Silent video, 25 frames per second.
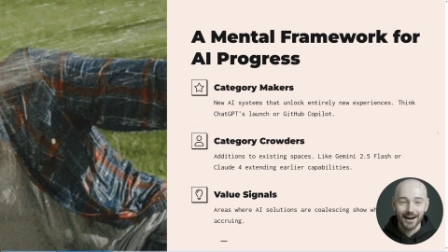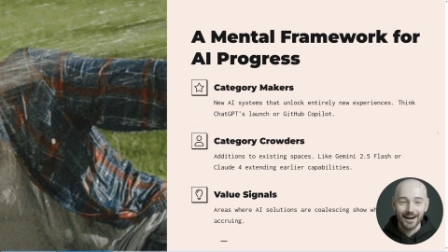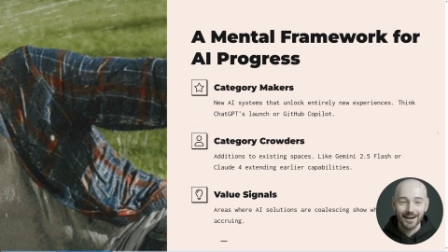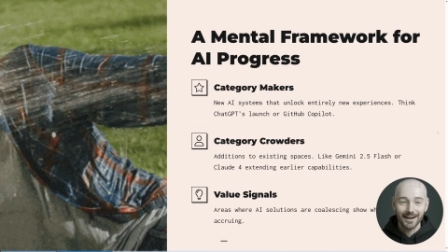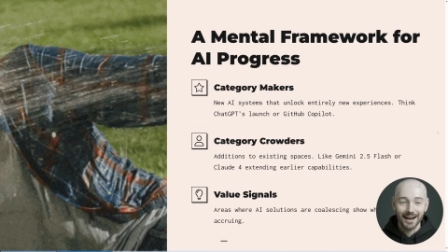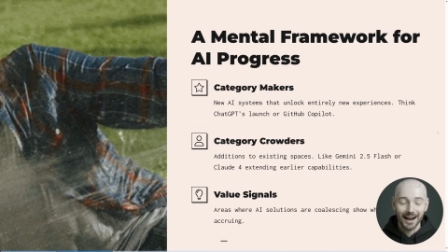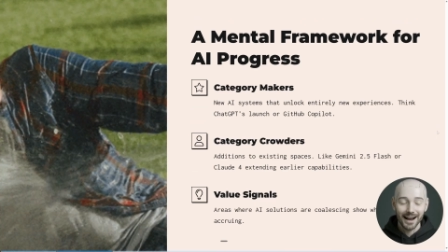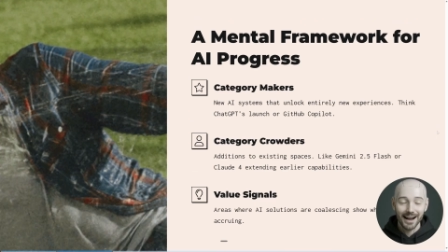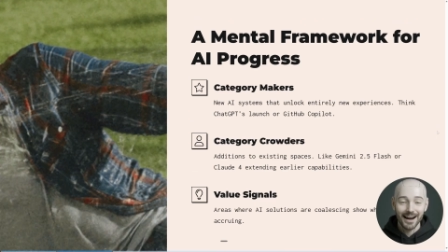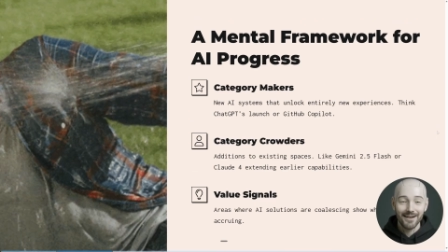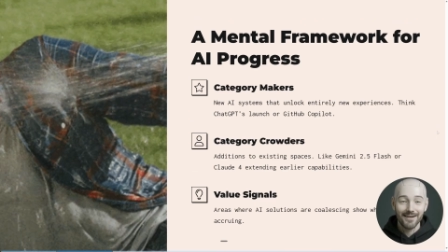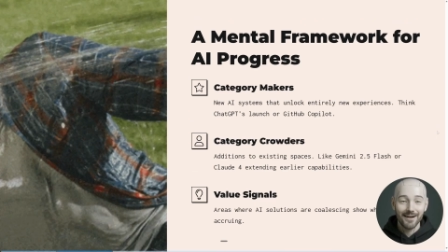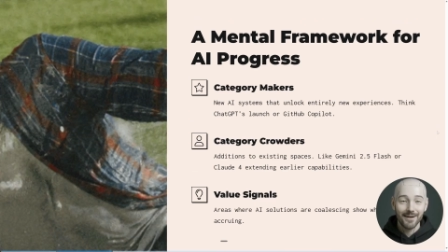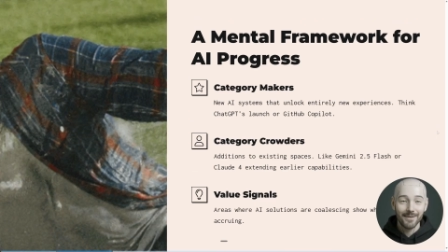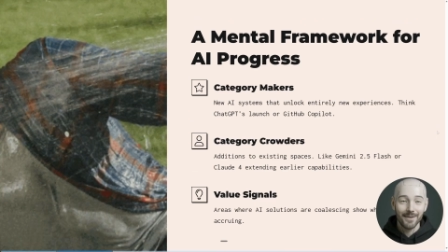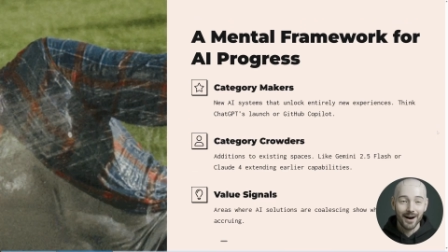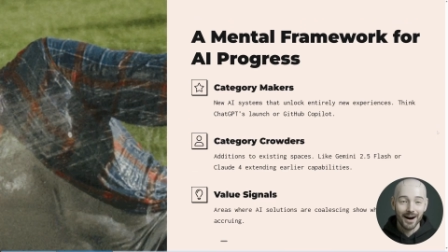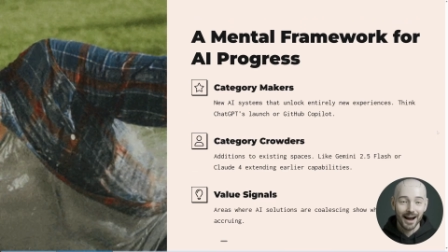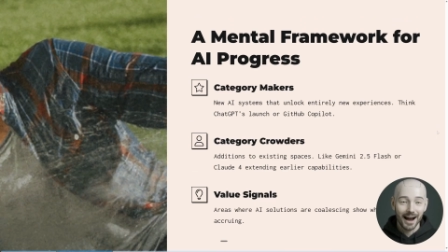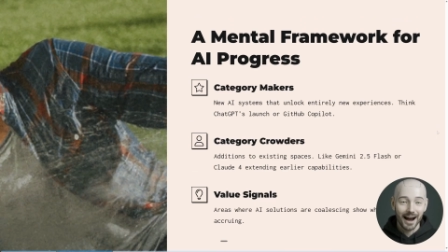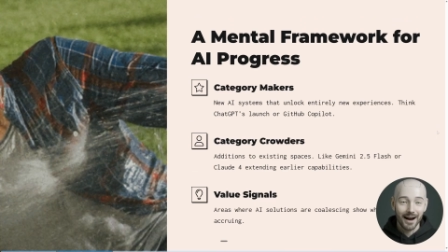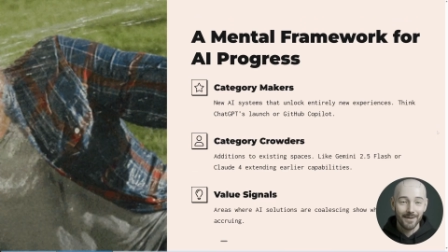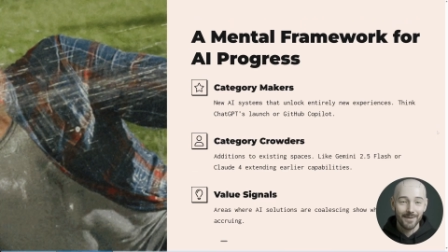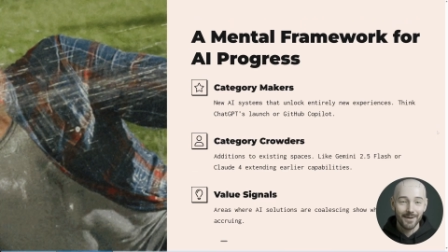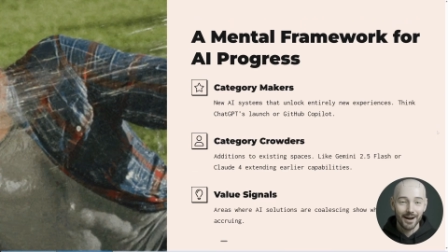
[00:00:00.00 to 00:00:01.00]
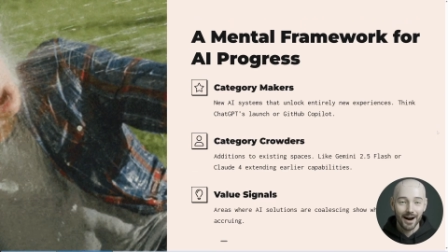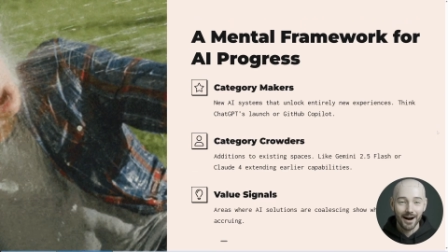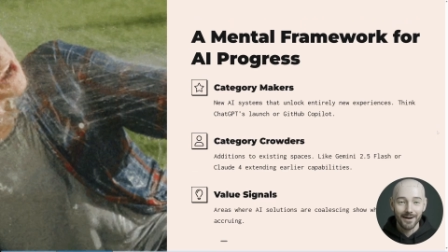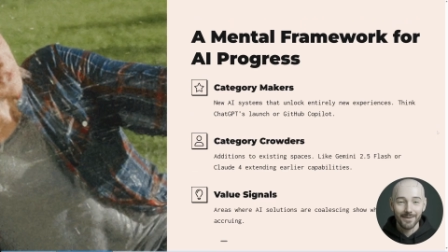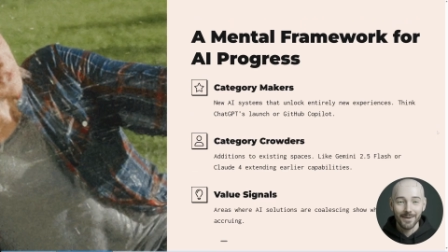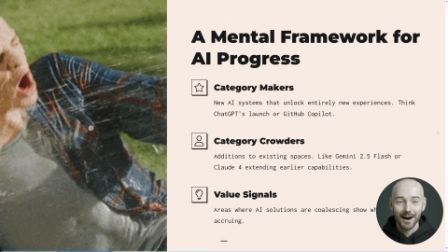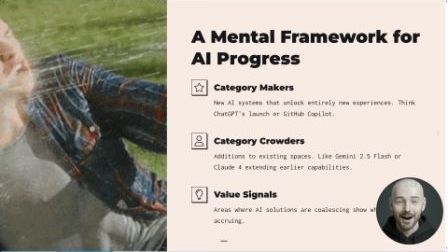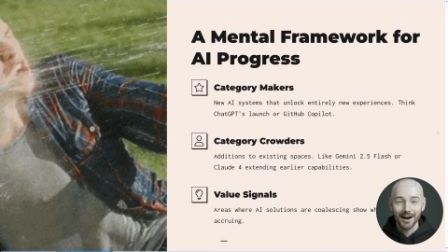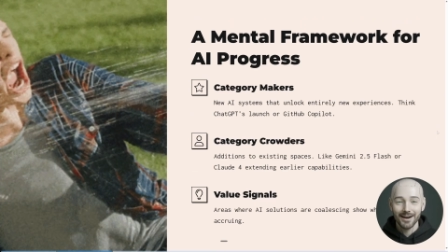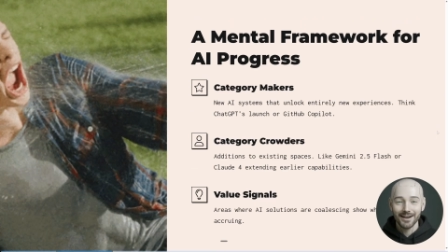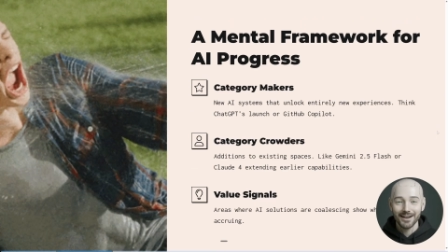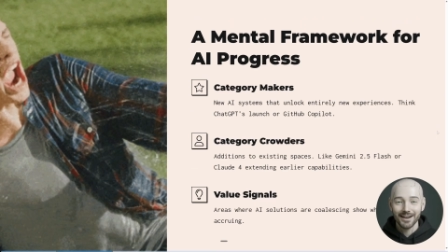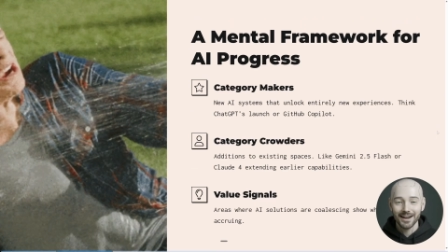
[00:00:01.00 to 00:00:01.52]
They even put out a blog
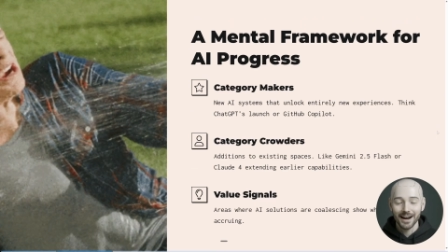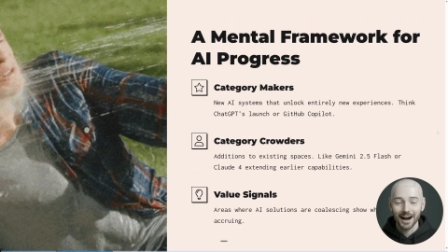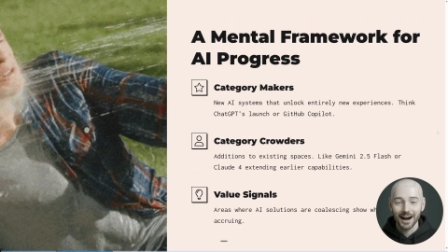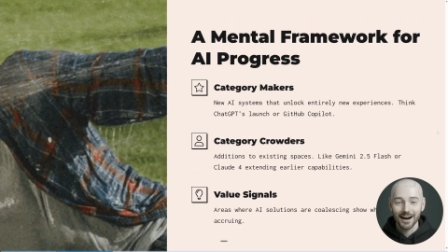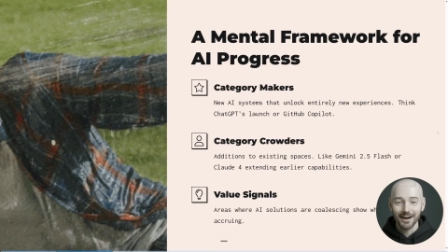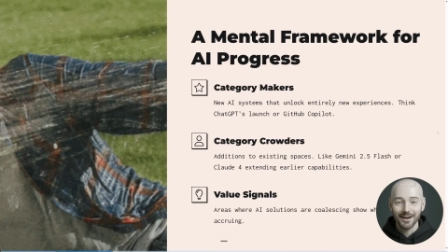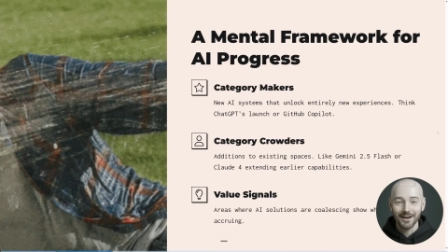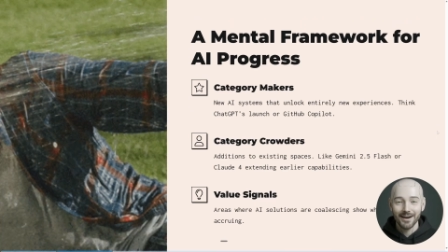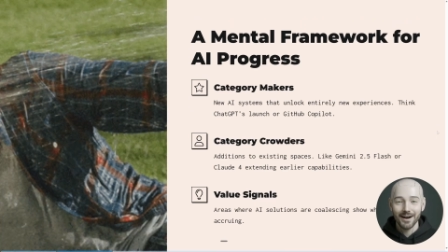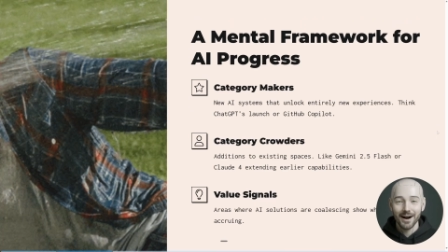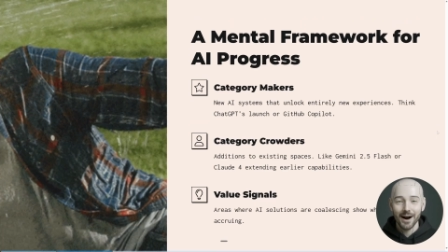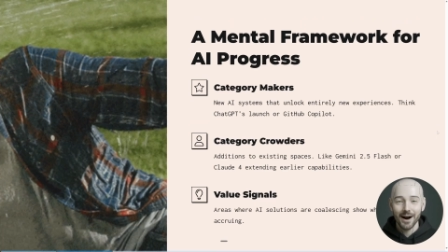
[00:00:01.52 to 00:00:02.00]
post titled